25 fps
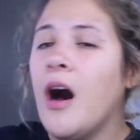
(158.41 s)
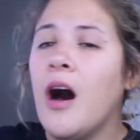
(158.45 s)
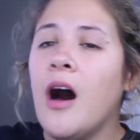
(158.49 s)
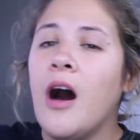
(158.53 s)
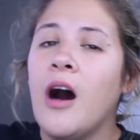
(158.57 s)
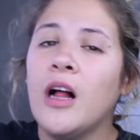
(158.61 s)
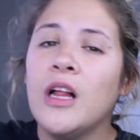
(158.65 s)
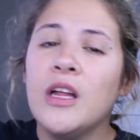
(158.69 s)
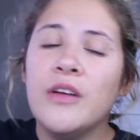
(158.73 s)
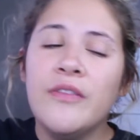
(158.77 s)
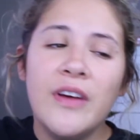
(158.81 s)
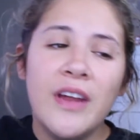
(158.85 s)

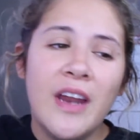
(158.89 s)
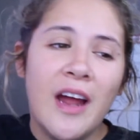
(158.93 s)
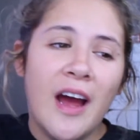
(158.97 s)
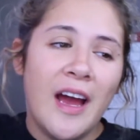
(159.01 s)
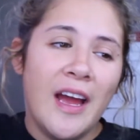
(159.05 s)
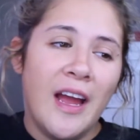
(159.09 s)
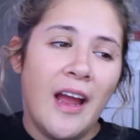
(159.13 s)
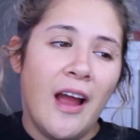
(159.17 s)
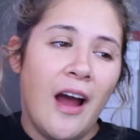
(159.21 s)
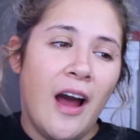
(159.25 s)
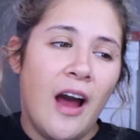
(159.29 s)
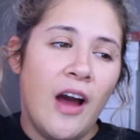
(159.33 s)
All of it
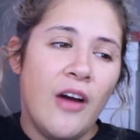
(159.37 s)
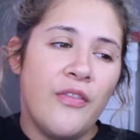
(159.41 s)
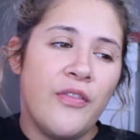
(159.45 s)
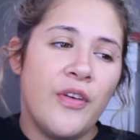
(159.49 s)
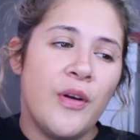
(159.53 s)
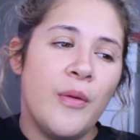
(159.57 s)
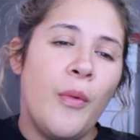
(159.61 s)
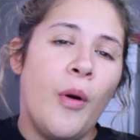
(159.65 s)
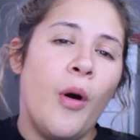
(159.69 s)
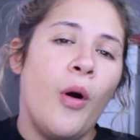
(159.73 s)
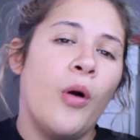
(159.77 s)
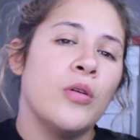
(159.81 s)
I got
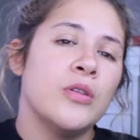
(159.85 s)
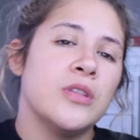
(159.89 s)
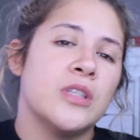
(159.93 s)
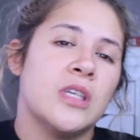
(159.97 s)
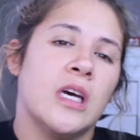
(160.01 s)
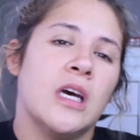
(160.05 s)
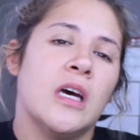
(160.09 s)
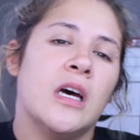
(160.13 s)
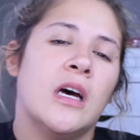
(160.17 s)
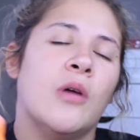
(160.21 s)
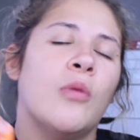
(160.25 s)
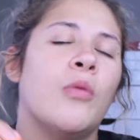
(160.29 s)
from
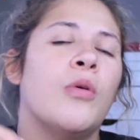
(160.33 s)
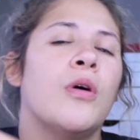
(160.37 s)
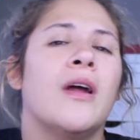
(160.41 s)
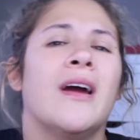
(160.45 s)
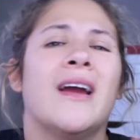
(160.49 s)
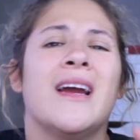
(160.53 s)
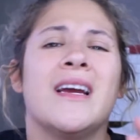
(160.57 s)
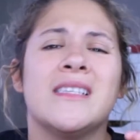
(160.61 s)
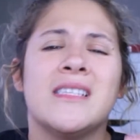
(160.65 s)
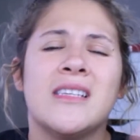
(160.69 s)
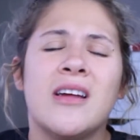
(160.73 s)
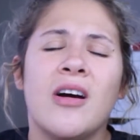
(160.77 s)
Ulta. Well,
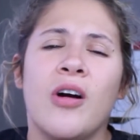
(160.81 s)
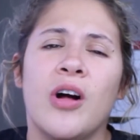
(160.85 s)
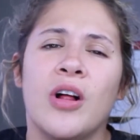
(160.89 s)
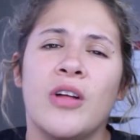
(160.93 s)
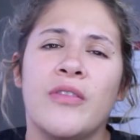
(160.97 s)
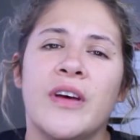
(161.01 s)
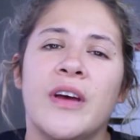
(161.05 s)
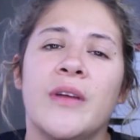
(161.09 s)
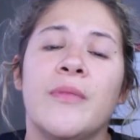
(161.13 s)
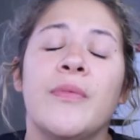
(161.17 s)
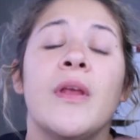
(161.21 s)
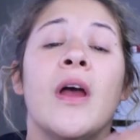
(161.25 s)
I guess not all
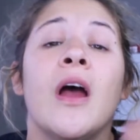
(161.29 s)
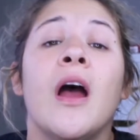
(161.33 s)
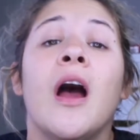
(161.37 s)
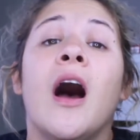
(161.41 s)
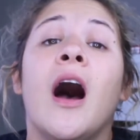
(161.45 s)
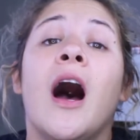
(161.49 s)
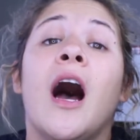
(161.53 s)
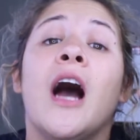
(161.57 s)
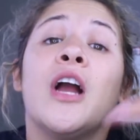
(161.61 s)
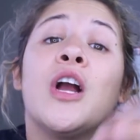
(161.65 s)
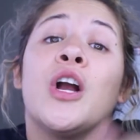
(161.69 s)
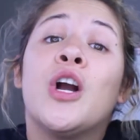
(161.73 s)
of it.
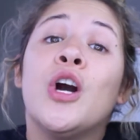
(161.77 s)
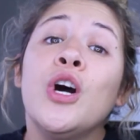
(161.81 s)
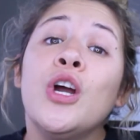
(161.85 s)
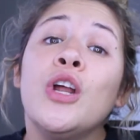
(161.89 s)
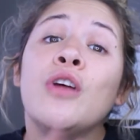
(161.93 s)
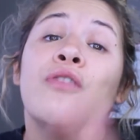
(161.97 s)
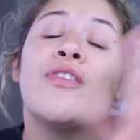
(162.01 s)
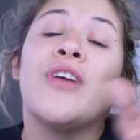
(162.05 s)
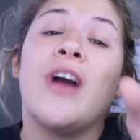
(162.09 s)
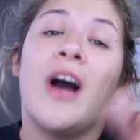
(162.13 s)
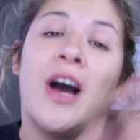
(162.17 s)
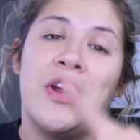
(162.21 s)
I could
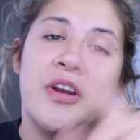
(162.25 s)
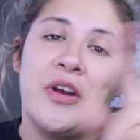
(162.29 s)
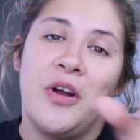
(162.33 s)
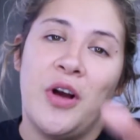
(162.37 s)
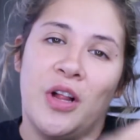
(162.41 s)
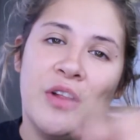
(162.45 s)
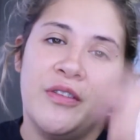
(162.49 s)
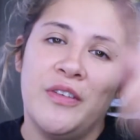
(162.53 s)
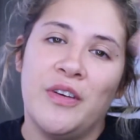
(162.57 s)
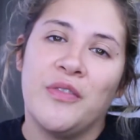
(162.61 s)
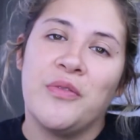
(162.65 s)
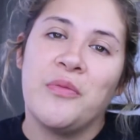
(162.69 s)
have gotten
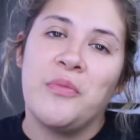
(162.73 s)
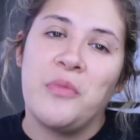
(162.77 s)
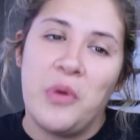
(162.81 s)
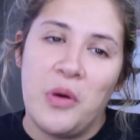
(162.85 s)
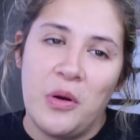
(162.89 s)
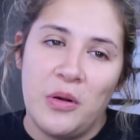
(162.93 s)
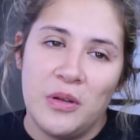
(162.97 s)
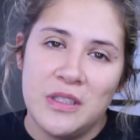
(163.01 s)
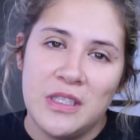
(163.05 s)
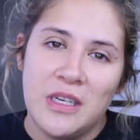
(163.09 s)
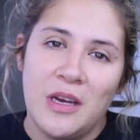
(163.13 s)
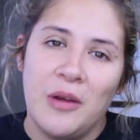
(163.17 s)
all of it from
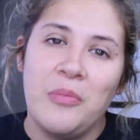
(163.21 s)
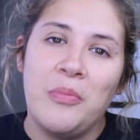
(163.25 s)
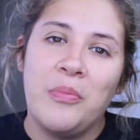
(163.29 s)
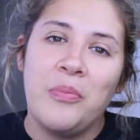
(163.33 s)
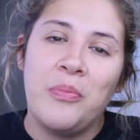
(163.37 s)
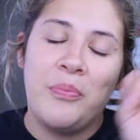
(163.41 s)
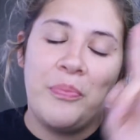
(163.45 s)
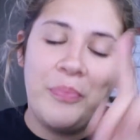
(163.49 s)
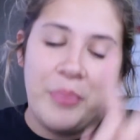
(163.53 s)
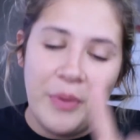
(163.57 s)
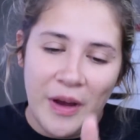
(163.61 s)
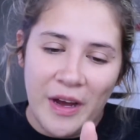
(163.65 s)
Ulta,
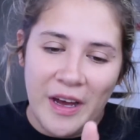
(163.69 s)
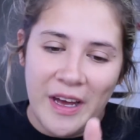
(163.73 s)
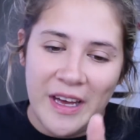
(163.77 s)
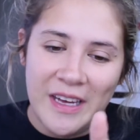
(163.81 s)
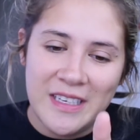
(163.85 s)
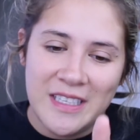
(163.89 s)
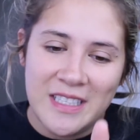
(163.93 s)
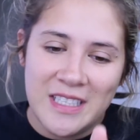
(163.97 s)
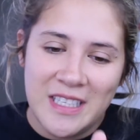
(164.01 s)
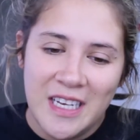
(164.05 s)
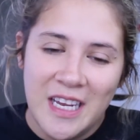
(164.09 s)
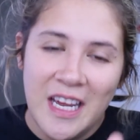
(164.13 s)

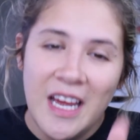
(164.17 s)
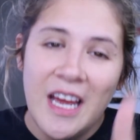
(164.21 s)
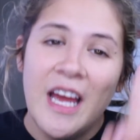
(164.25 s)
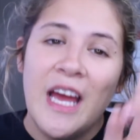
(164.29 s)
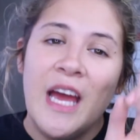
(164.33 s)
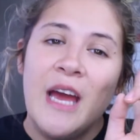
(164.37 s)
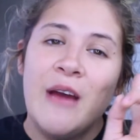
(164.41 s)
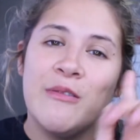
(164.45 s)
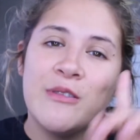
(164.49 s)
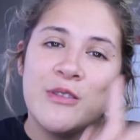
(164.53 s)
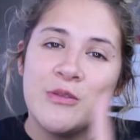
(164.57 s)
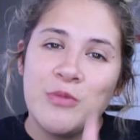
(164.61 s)
but
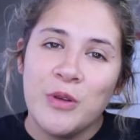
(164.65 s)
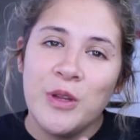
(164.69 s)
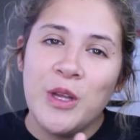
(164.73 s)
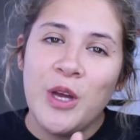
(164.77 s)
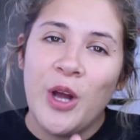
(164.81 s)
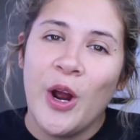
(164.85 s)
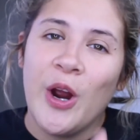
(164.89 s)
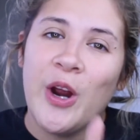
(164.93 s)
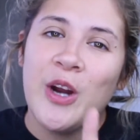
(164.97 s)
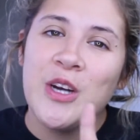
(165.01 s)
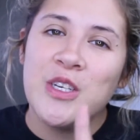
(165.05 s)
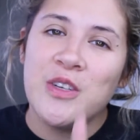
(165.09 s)
it was really
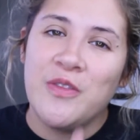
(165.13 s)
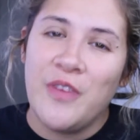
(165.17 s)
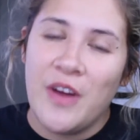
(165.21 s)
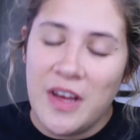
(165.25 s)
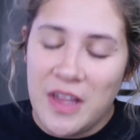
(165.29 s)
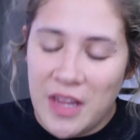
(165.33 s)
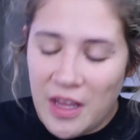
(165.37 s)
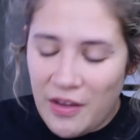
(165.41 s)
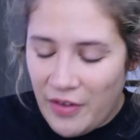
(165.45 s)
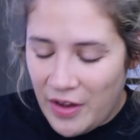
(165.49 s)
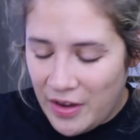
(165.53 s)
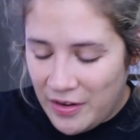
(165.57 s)
hard to
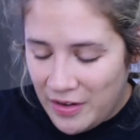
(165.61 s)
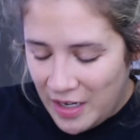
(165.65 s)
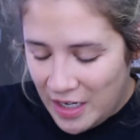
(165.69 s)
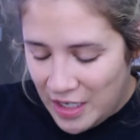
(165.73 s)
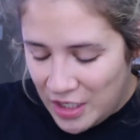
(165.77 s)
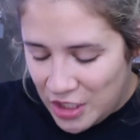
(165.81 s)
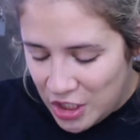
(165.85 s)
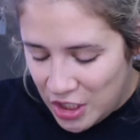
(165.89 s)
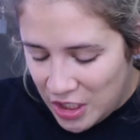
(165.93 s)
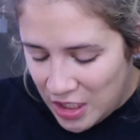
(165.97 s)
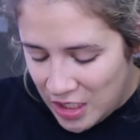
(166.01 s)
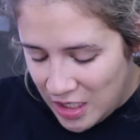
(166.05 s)
find that
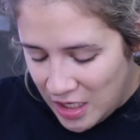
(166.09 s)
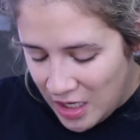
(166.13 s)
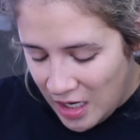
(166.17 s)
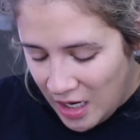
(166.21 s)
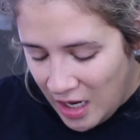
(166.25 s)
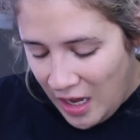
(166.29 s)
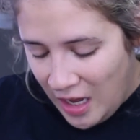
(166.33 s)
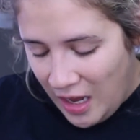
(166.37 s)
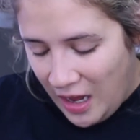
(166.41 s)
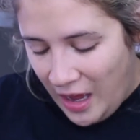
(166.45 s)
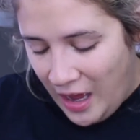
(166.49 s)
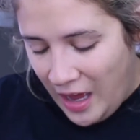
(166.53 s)
foundation,
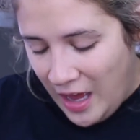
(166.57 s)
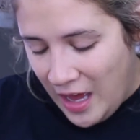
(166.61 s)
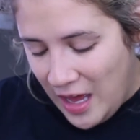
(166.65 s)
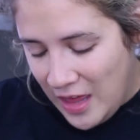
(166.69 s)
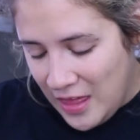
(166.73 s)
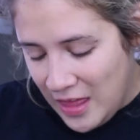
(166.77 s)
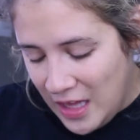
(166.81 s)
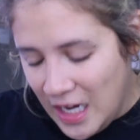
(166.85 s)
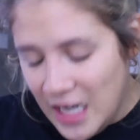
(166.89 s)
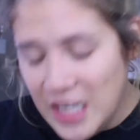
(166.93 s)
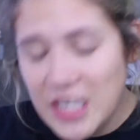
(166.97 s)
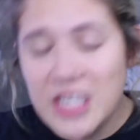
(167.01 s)

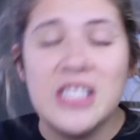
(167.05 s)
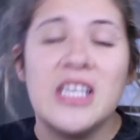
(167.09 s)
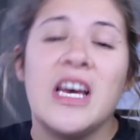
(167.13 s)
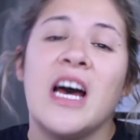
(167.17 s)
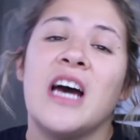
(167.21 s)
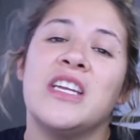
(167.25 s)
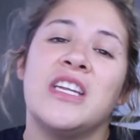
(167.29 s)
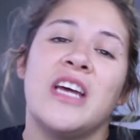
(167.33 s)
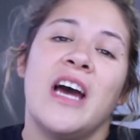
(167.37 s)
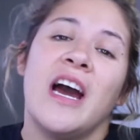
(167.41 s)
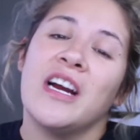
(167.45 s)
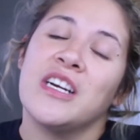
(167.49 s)
and then I just
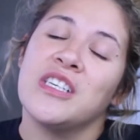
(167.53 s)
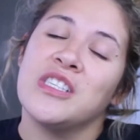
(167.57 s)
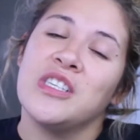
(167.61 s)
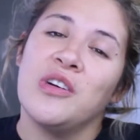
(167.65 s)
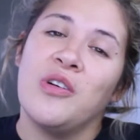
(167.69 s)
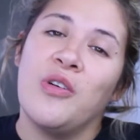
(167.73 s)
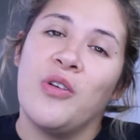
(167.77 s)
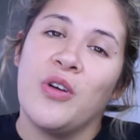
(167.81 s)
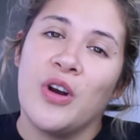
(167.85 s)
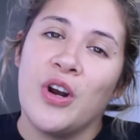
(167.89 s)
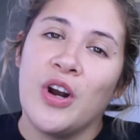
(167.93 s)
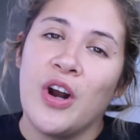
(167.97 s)
had to
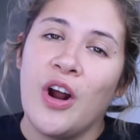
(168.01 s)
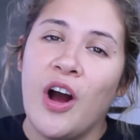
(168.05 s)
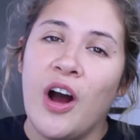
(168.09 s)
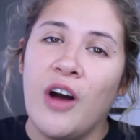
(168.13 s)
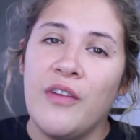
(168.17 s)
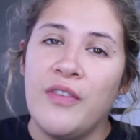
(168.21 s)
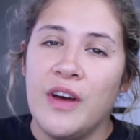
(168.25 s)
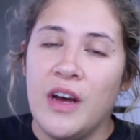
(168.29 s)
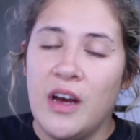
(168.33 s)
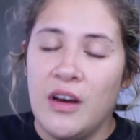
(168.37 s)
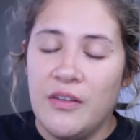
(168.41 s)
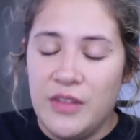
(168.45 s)
actually order it
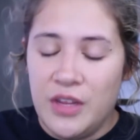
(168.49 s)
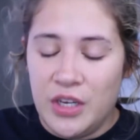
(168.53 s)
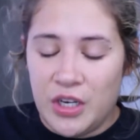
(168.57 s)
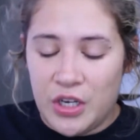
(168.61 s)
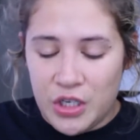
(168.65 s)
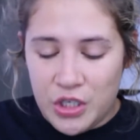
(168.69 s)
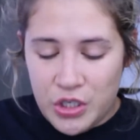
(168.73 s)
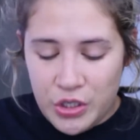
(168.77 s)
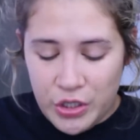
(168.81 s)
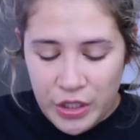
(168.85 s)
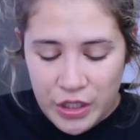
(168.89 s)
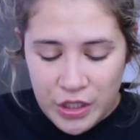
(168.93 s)
off of the
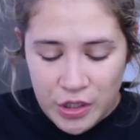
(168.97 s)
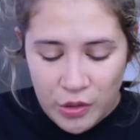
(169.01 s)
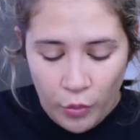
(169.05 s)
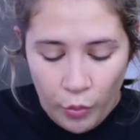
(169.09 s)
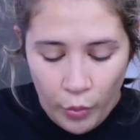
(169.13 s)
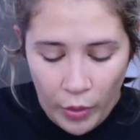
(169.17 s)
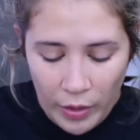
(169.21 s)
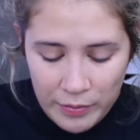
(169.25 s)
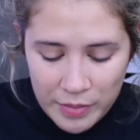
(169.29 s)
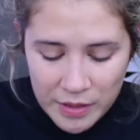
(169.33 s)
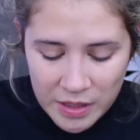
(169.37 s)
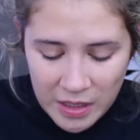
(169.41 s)
Catrice
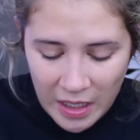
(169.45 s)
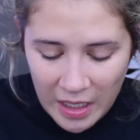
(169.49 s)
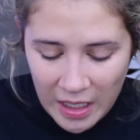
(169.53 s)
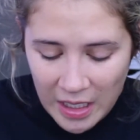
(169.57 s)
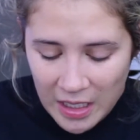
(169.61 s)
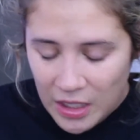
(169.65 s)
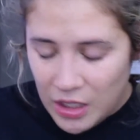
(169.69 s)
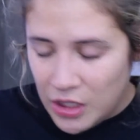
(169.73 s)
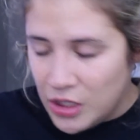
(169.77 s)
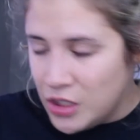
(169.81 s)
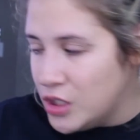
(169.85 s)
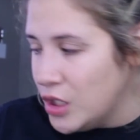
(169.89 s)

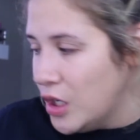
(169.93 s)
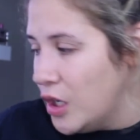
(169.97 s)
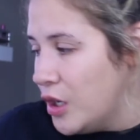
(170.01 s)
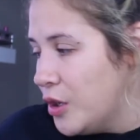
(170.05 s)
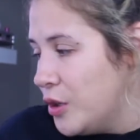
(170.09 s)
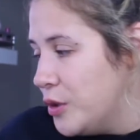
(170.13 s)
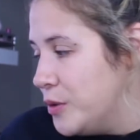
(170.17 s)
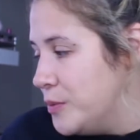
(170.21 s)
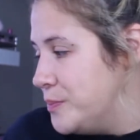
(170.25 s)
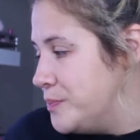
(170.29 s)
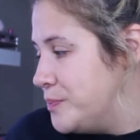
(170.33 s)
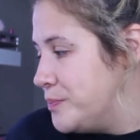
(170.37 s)
website.
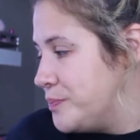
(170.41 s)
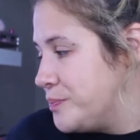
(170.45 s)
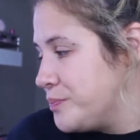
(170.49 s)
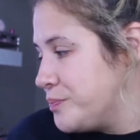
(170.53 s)
So